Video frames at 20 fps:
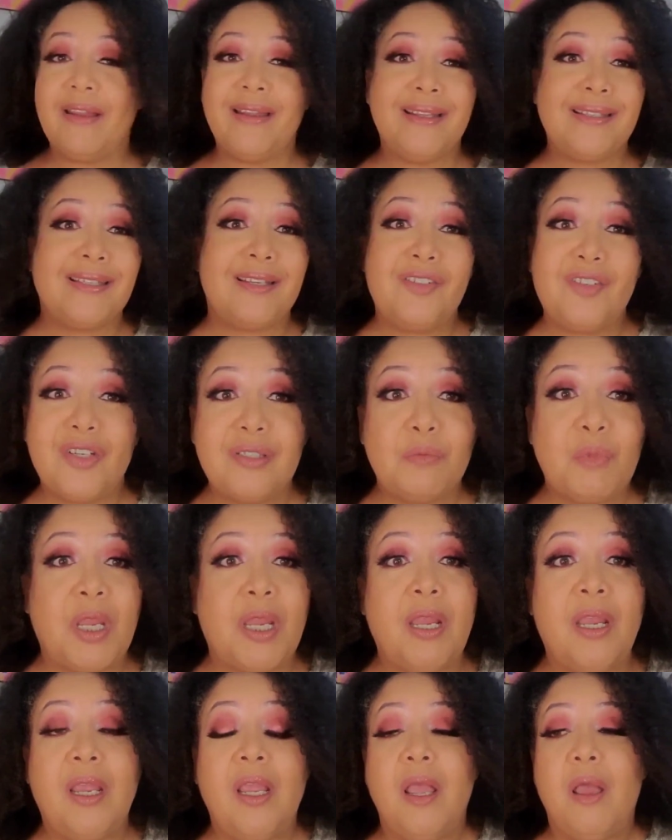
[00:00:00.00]
is it just
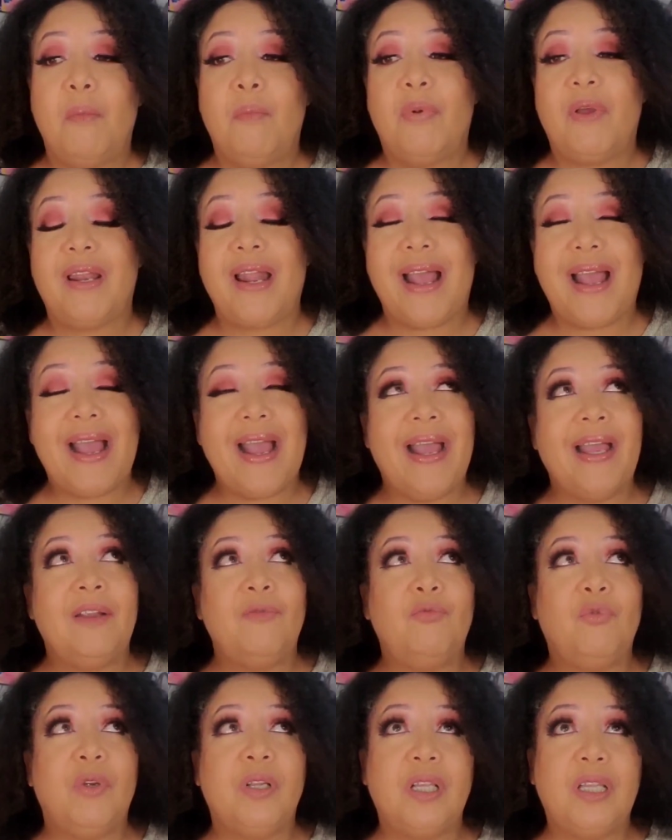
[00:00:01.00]
me? But
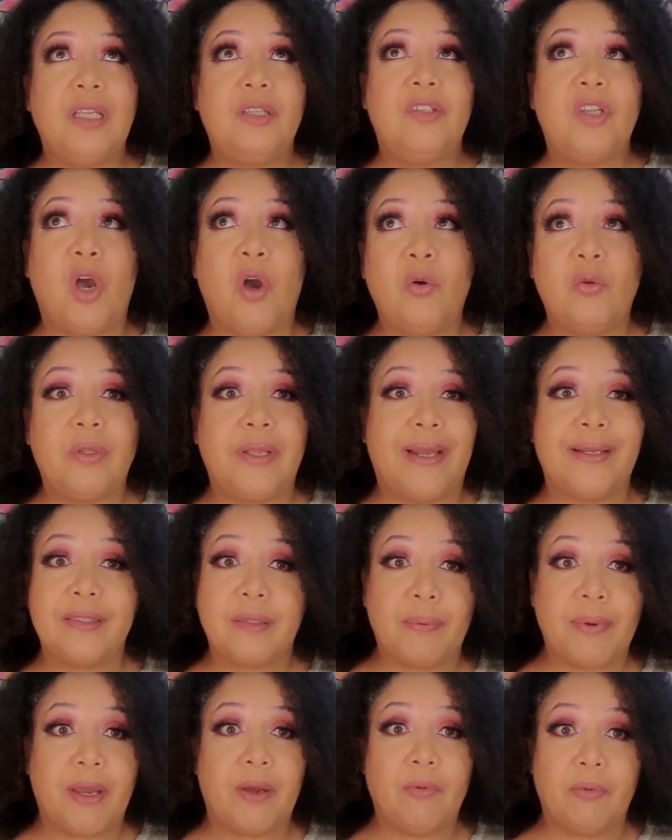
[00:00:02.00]
I really don't like
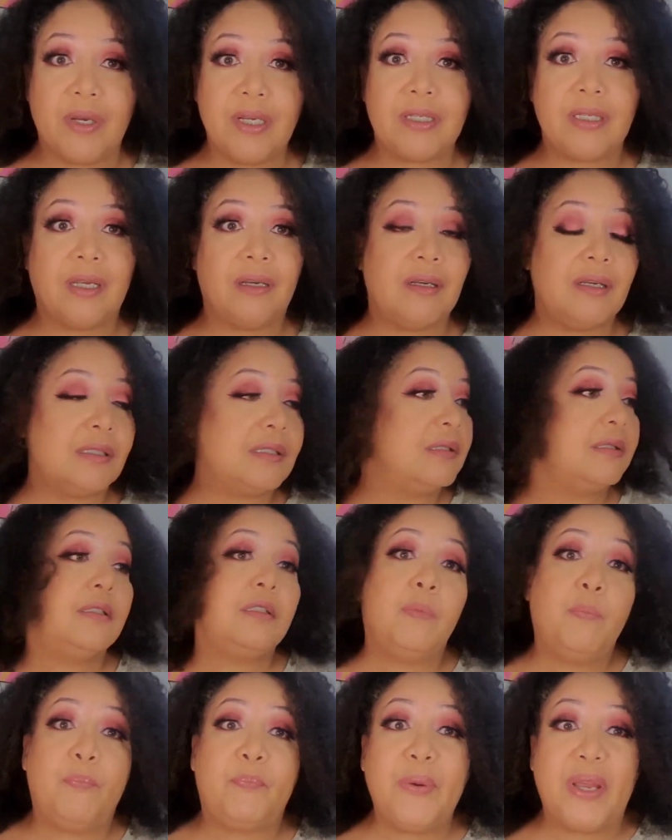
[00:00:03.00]
to pay retail,
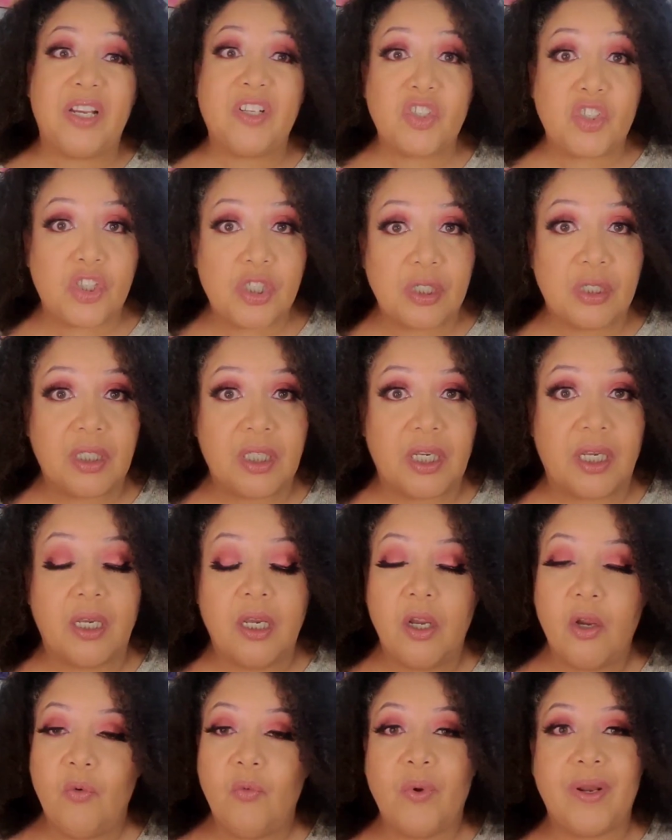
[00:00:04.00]
especially
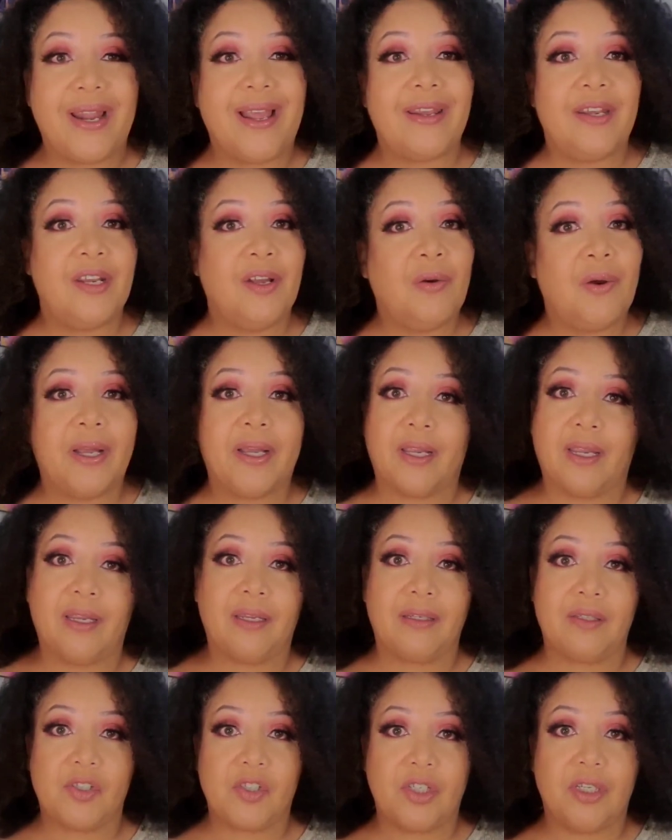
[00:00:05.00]
when I know I can
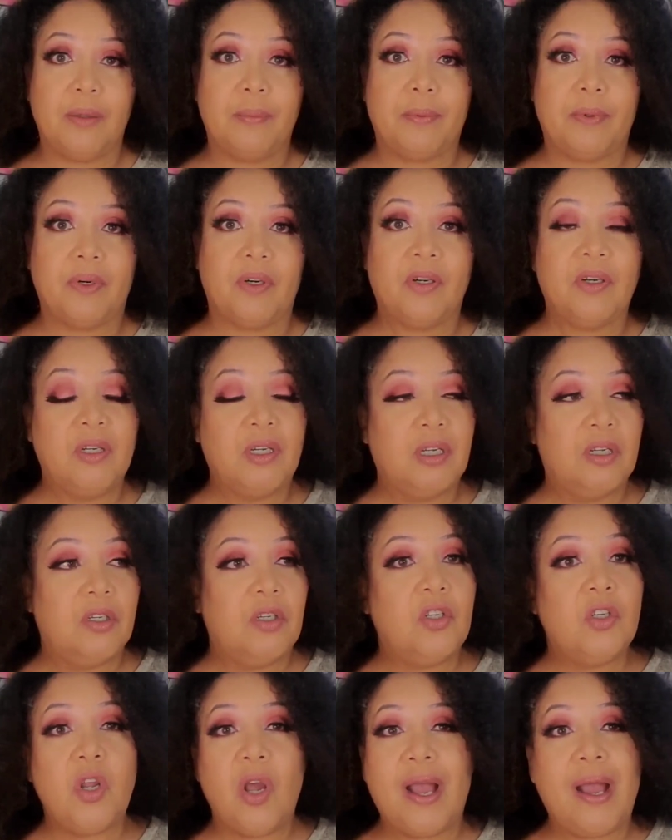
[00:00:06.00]
get it cheaper.
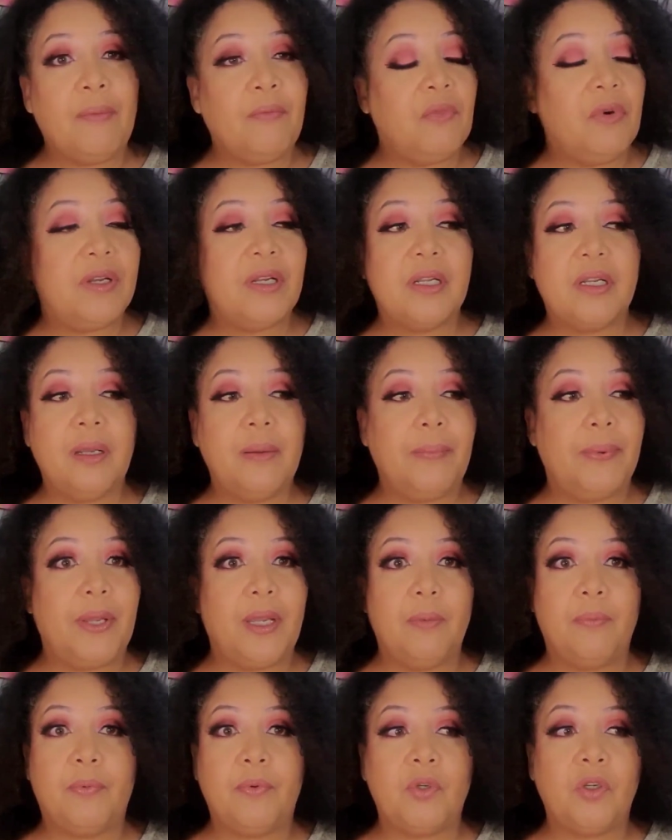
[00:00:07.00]
You know, I'm one of them
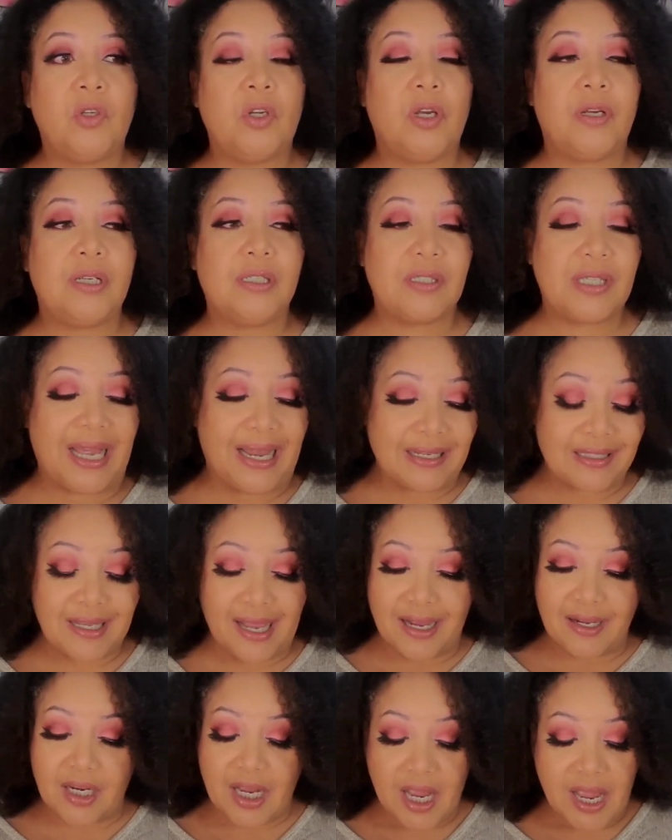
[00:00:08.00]
people, you know, because
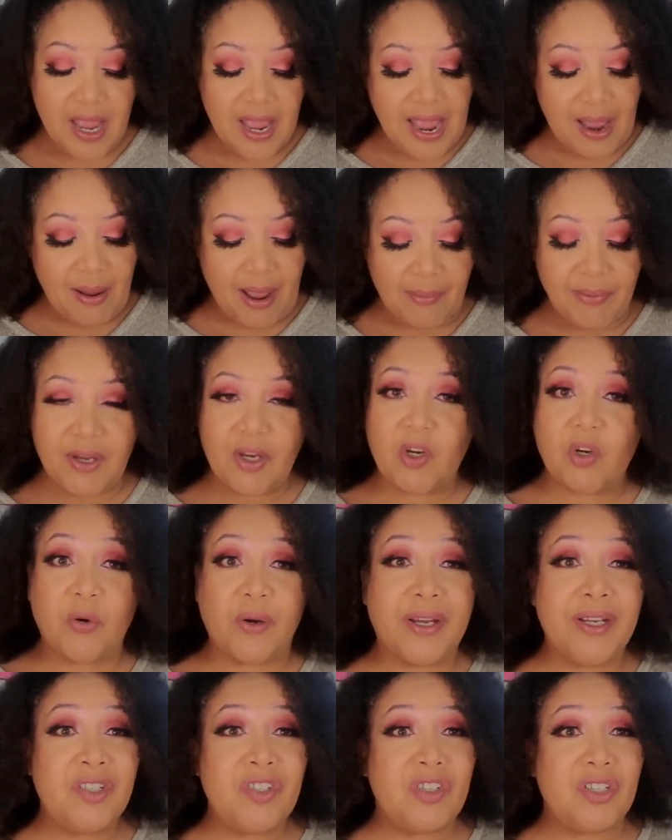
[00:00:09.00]
I be
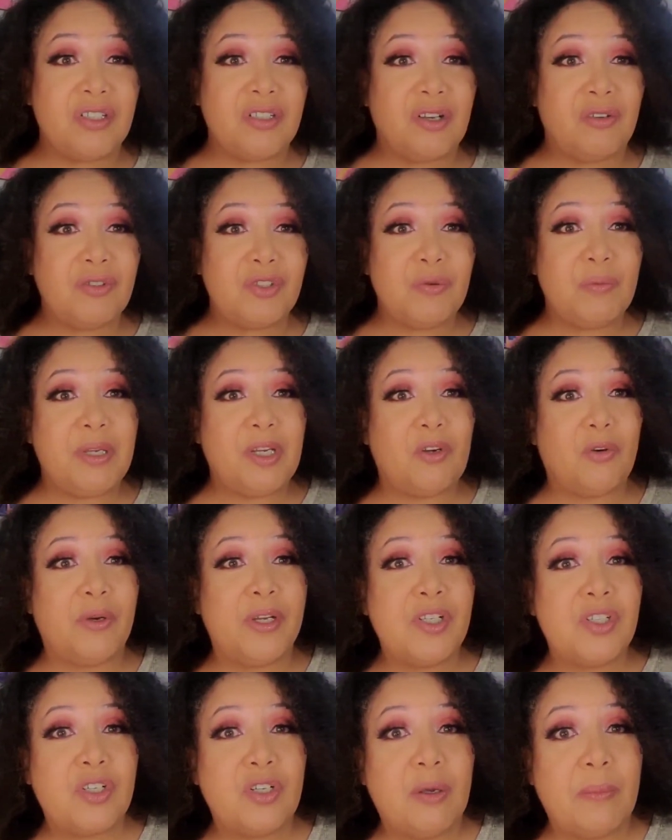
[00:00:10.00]
cringing. Don't you be
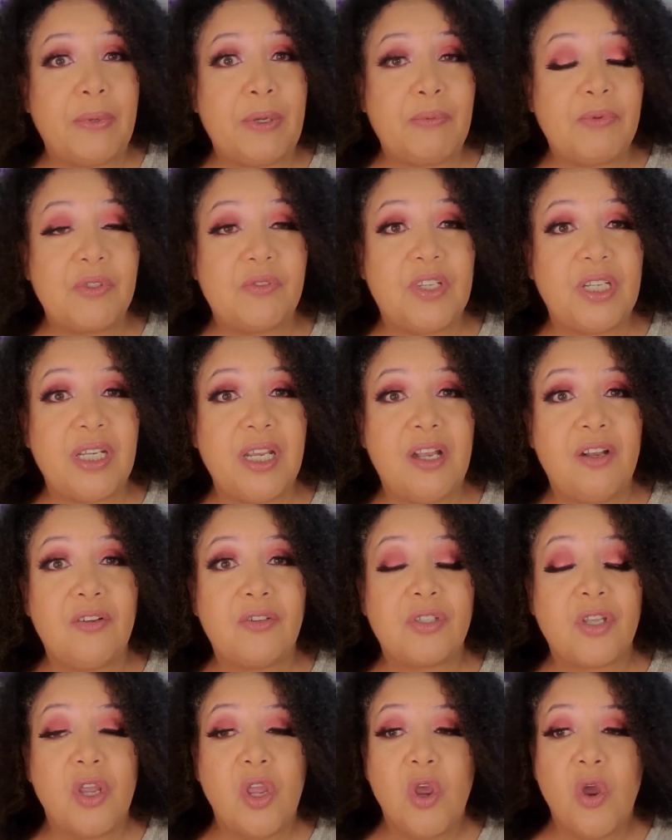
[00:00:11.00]
cringing on people's
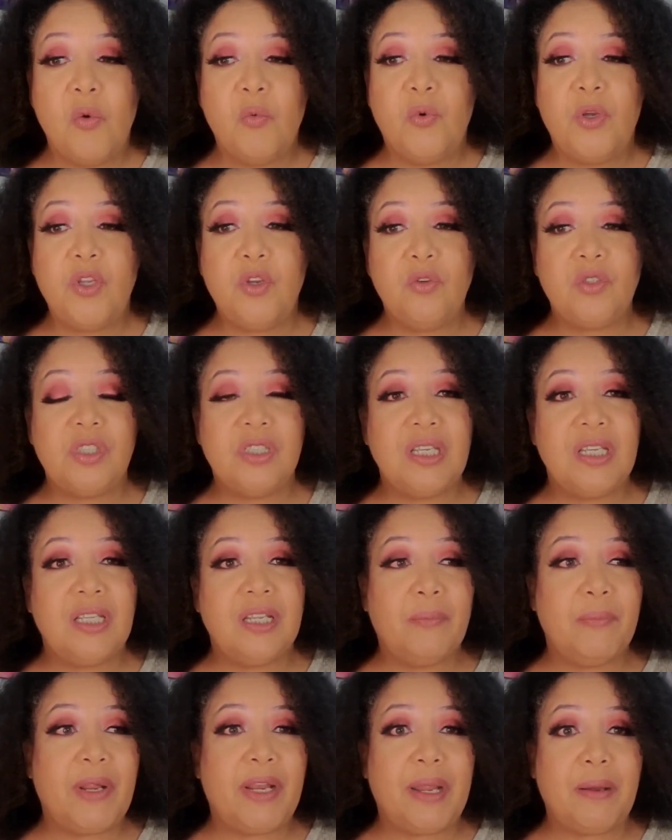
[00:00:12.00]
videos when you see
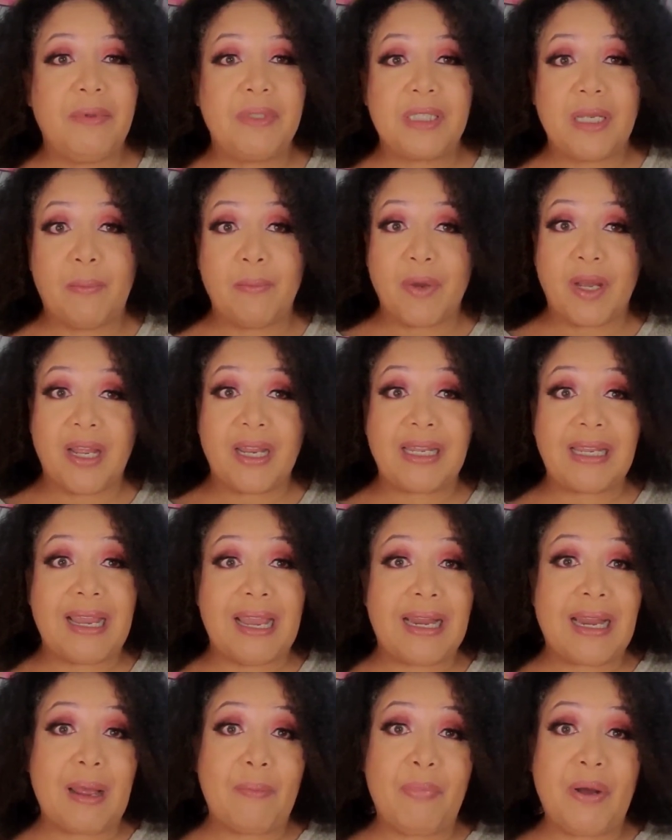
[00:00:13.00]
them and they be talking about,
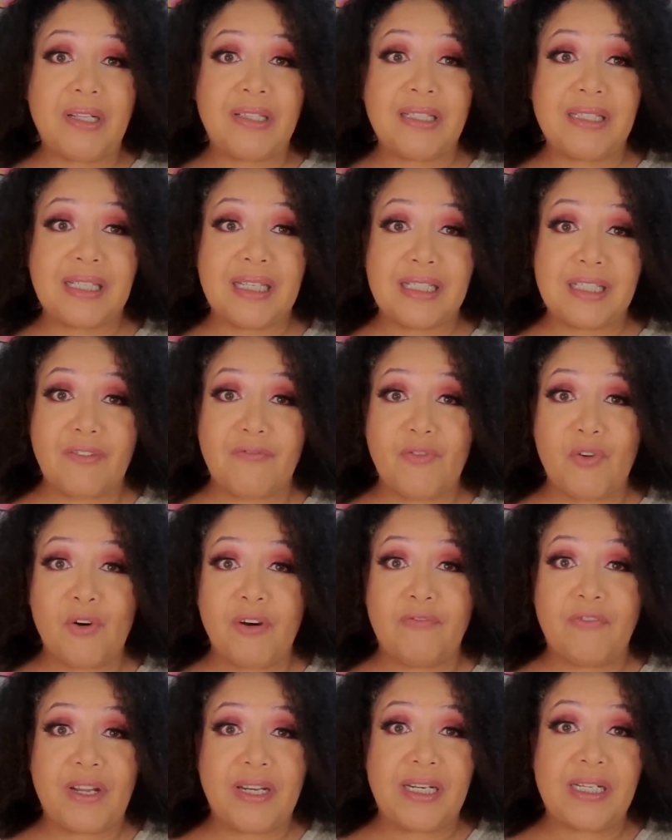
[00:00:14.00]
yeah, and I bought this at
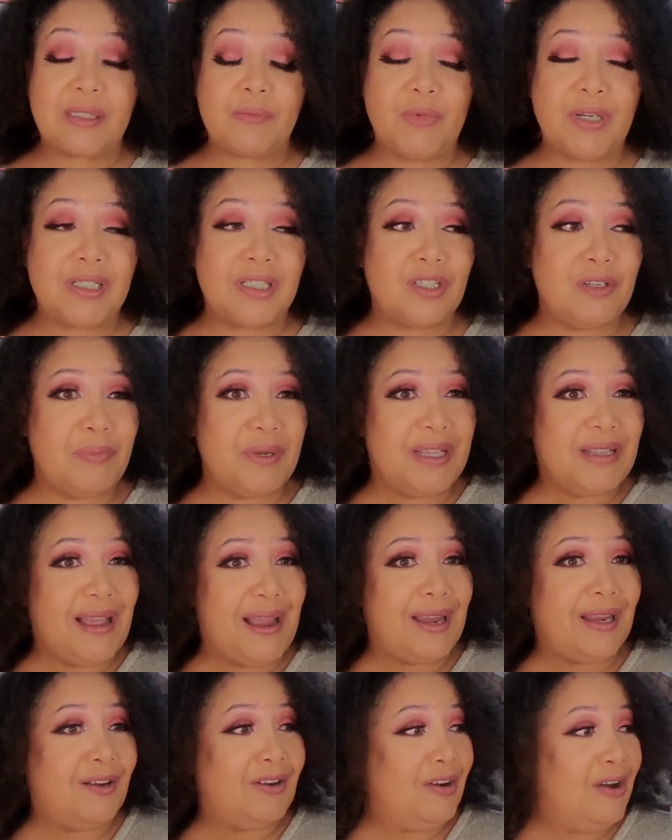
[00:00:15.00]
Sephora for this much. And you be
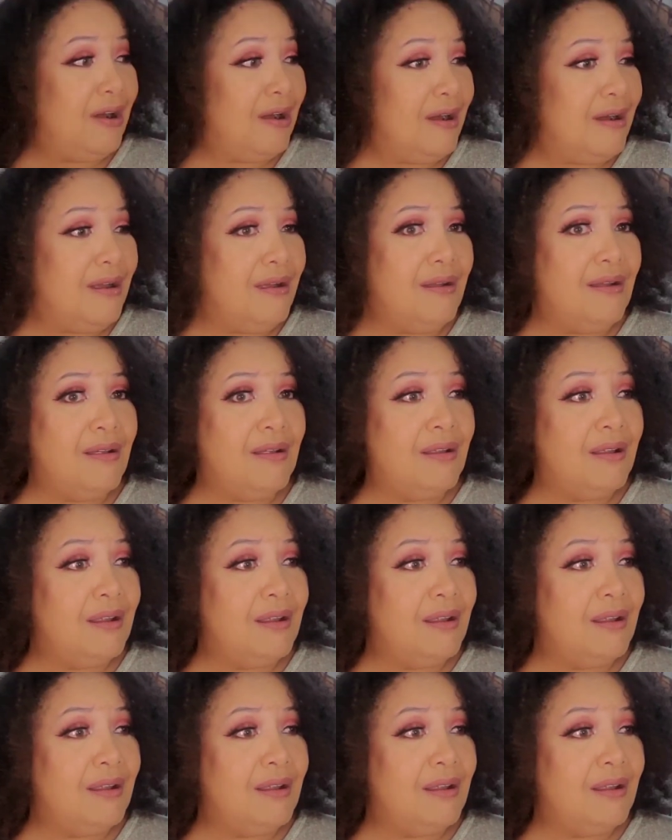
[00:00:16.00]
like, girl,